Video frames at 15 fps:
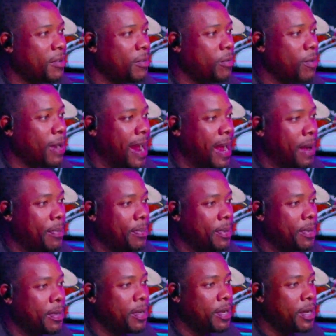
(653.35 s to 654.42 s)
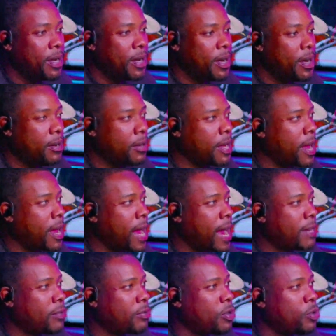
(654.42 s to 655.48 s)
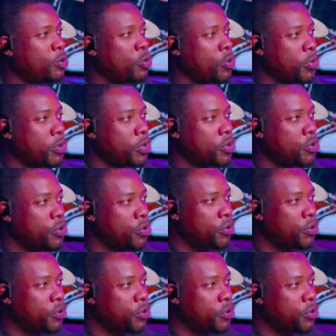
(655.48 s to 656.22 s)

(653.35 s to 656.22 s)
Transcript: wrap. Okay, I don't know who was who.